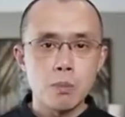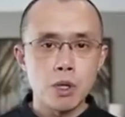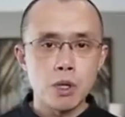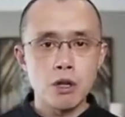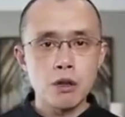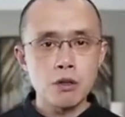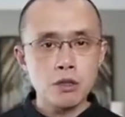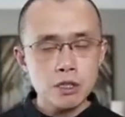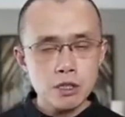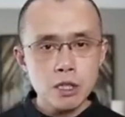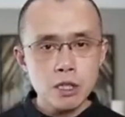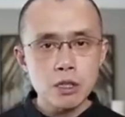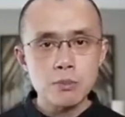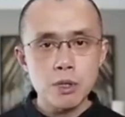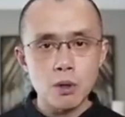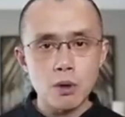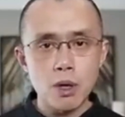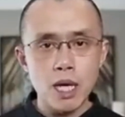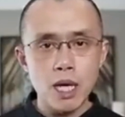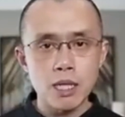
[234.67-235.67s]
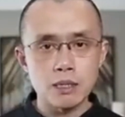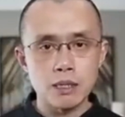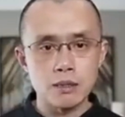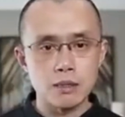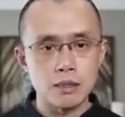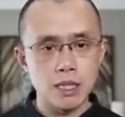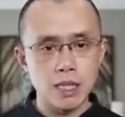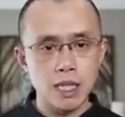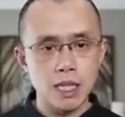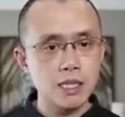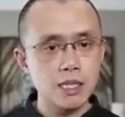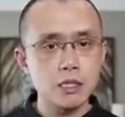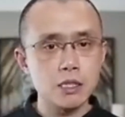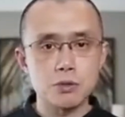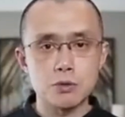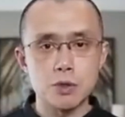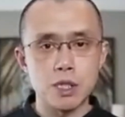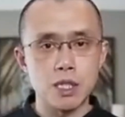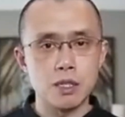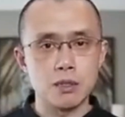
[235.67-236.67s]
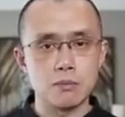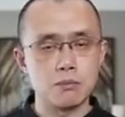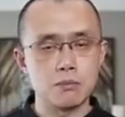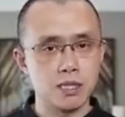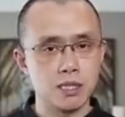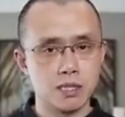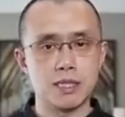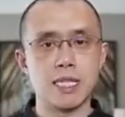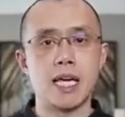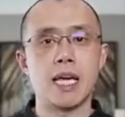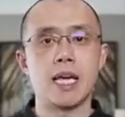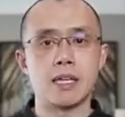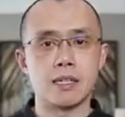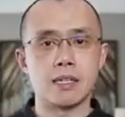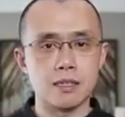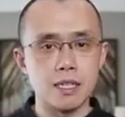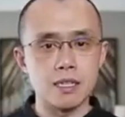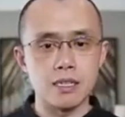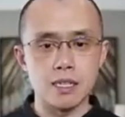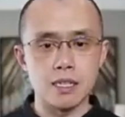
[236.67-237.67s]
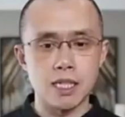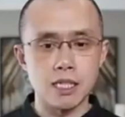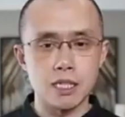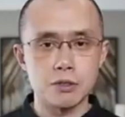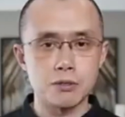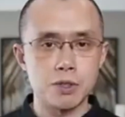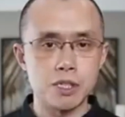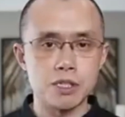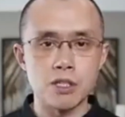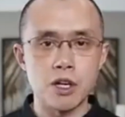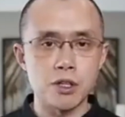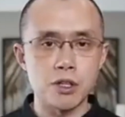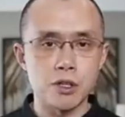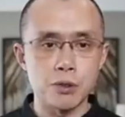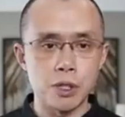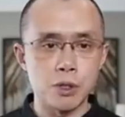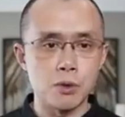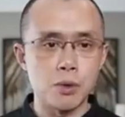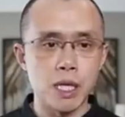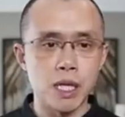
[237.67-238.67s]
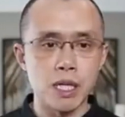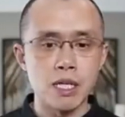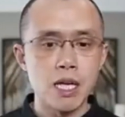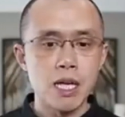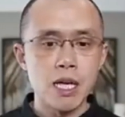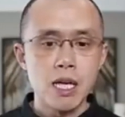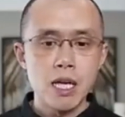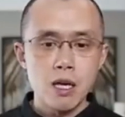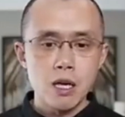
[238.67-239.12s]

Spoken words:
But longer term horizon, the industry is staying. The industry is not going away.